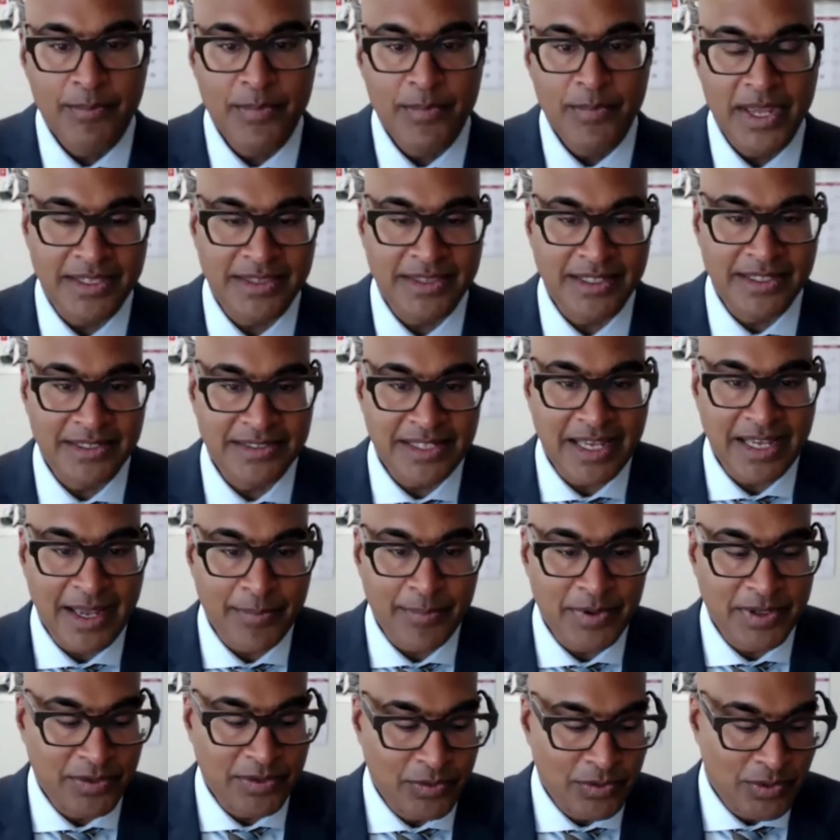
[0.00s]
make things
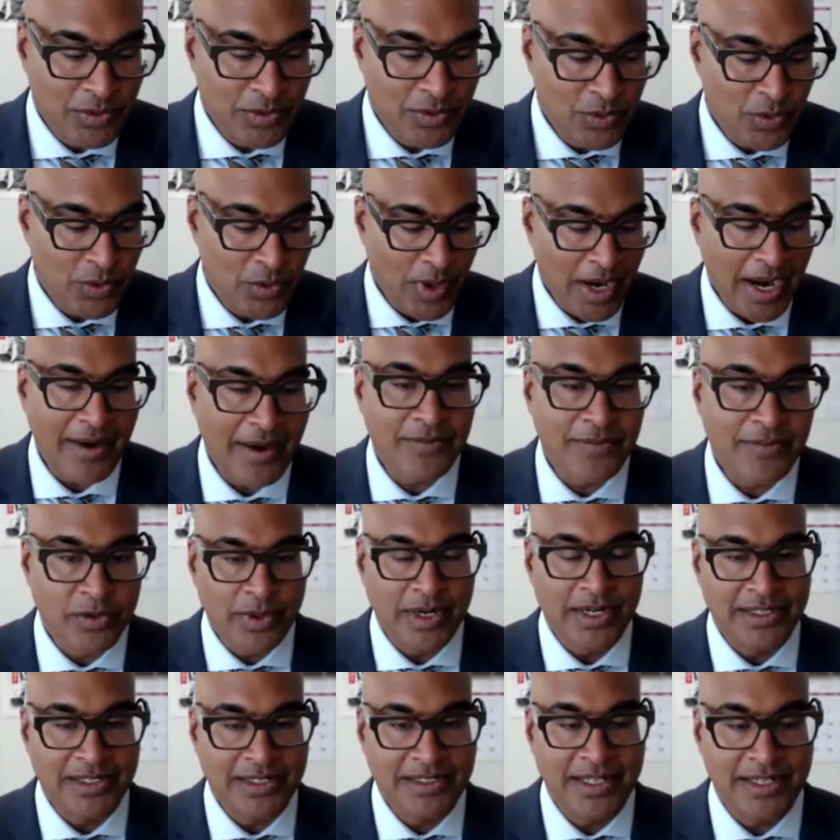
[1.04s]
happen who have the
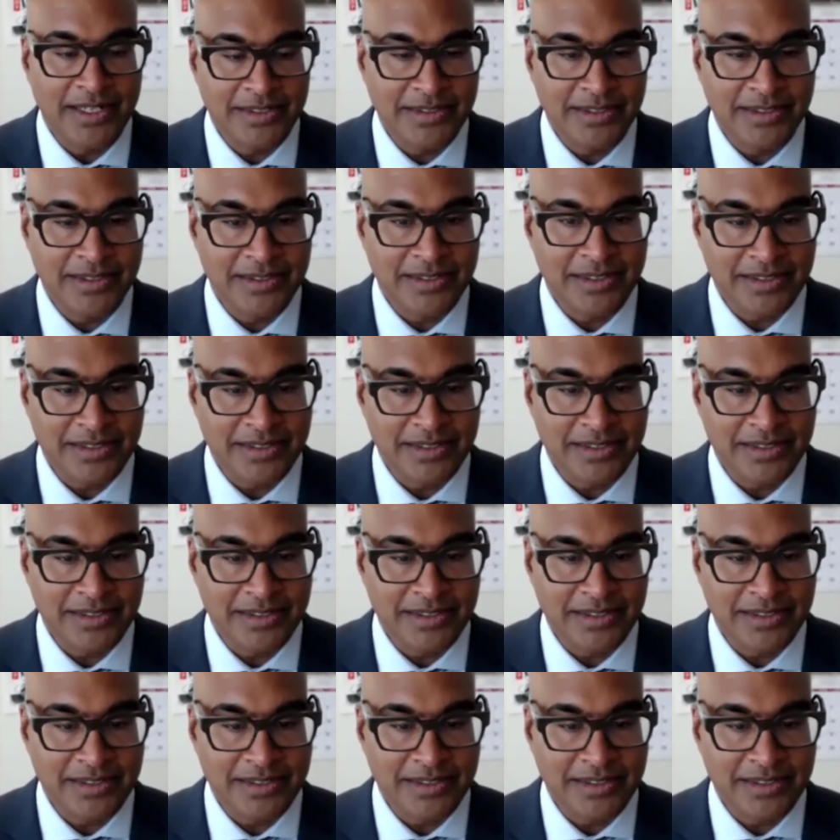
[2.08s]
right intentions?